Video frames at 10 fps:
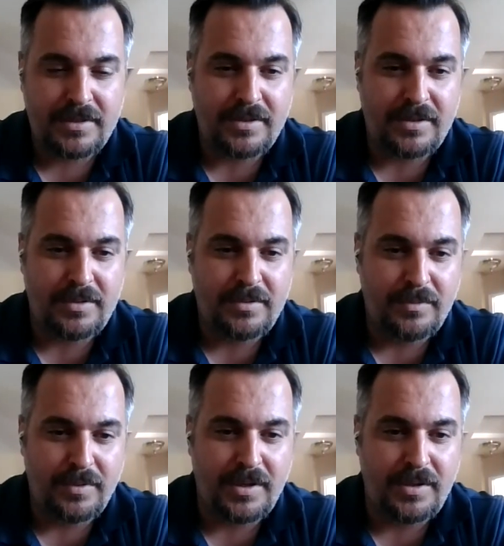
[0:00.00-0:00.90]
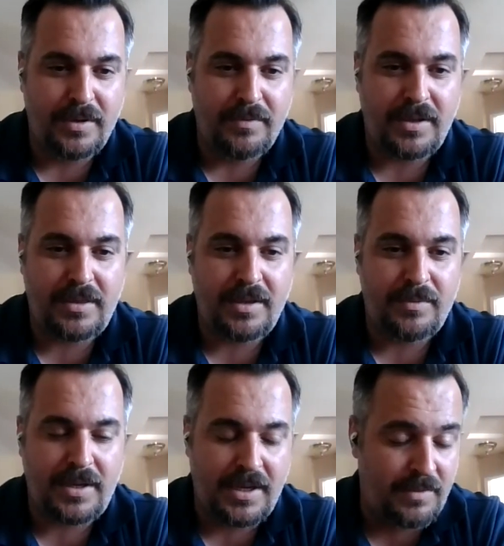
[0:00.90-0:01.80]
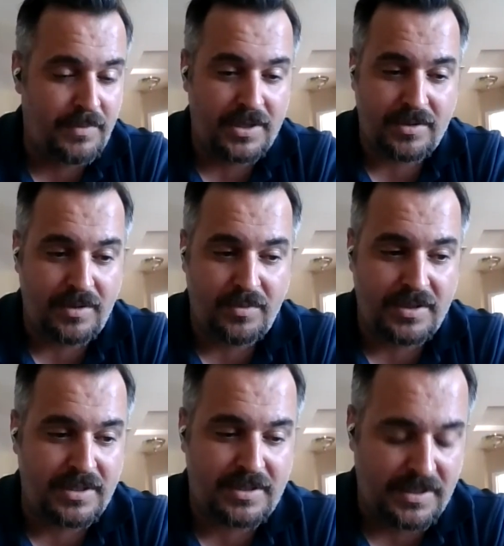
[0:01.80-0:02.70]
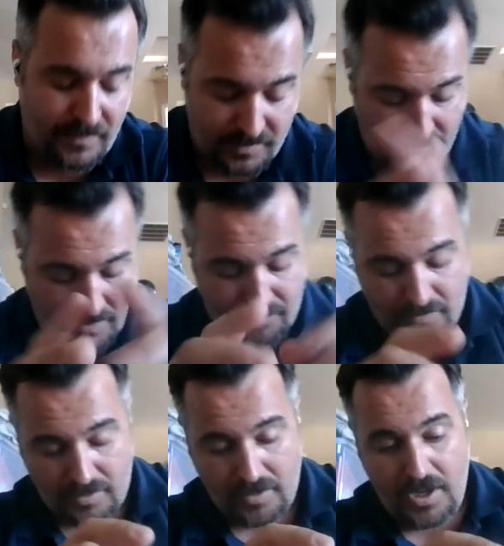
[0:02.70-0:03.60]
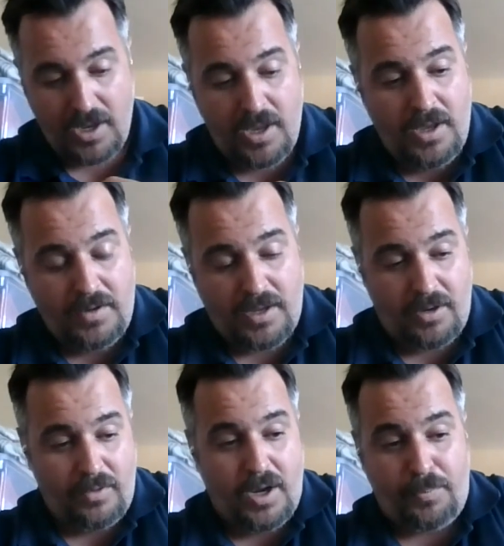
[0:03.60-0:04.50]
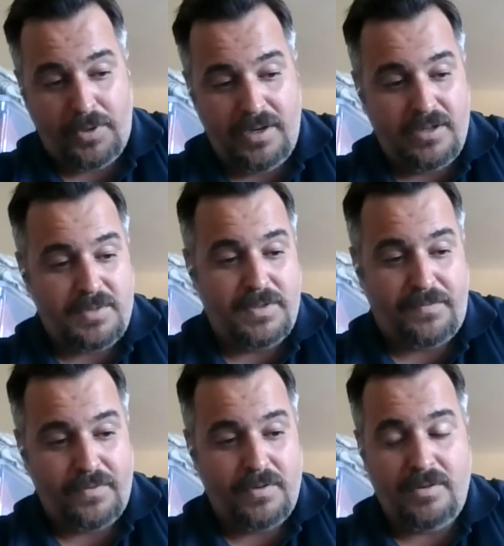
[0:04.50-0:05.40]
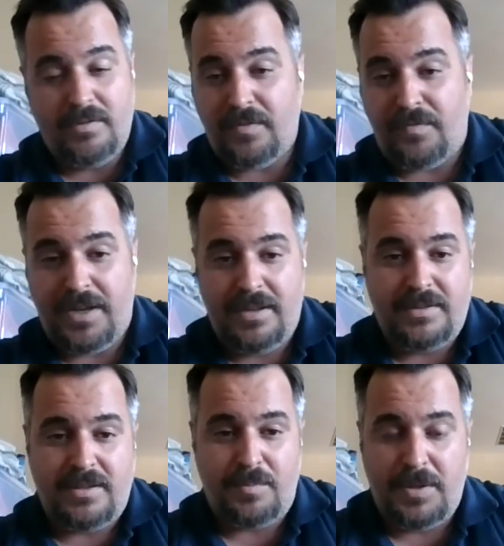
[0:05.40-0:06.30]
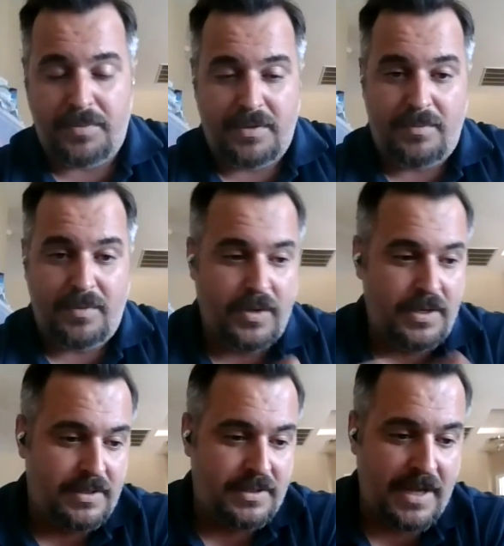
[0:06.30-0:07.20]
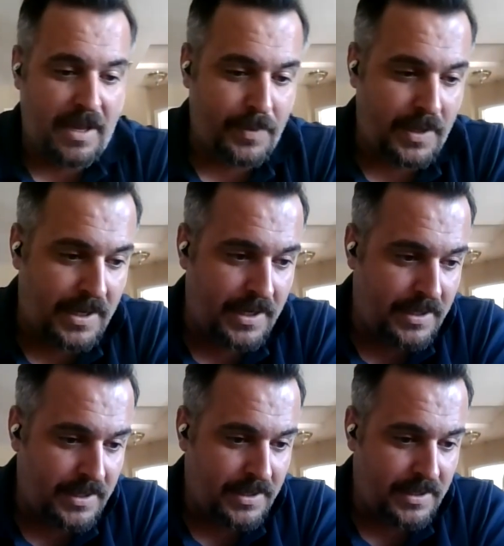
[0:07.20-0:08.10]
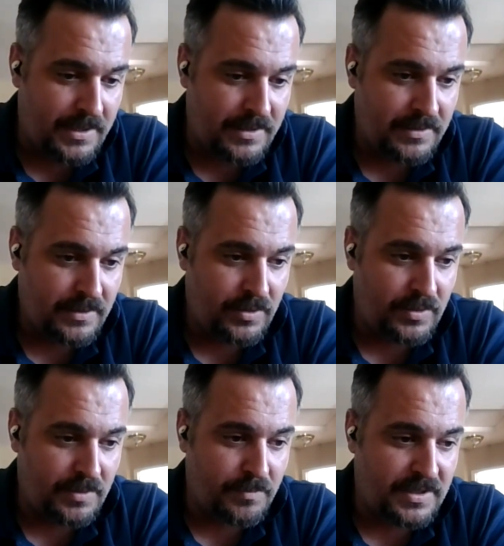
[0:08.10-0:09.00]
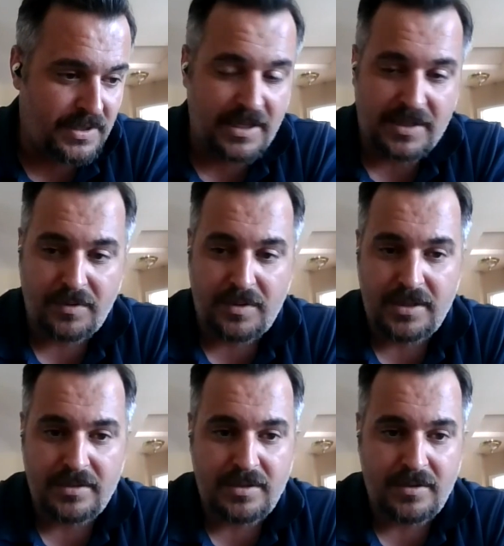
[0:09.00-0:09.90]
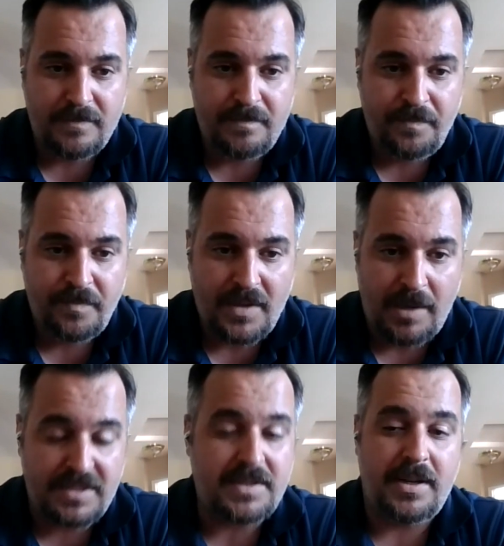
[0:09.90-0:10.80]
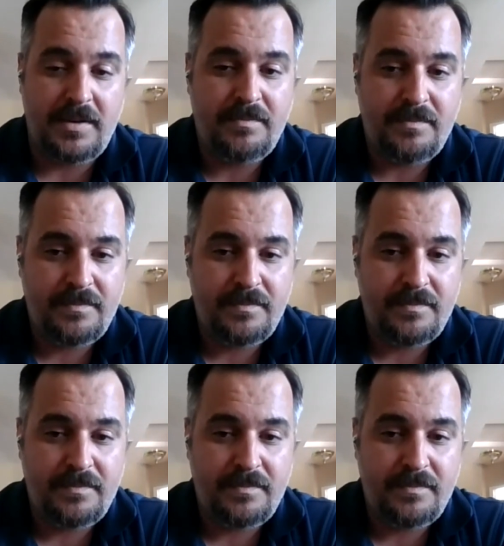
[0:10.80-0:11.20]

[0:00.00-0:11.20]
So we're going to do everything we can to make sure that we're as successful as we can for not only our players, but for the fans and the people that have been waiting to see Napa High do some successful things. So I'm excited.